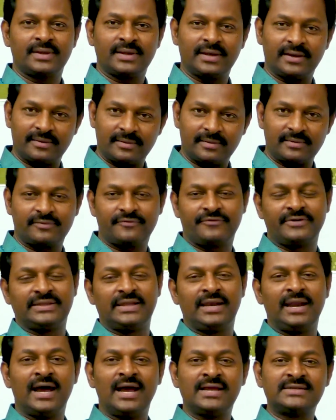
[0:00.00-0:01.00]
Yeah, for
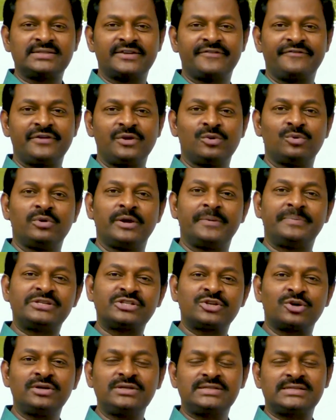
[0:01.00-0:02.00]
the last few
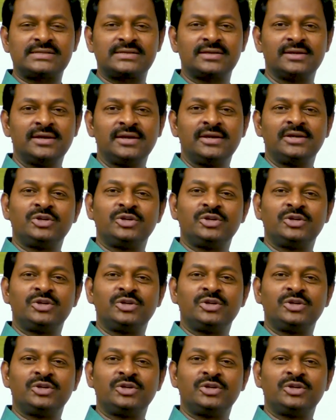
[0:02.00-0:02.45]
episodes,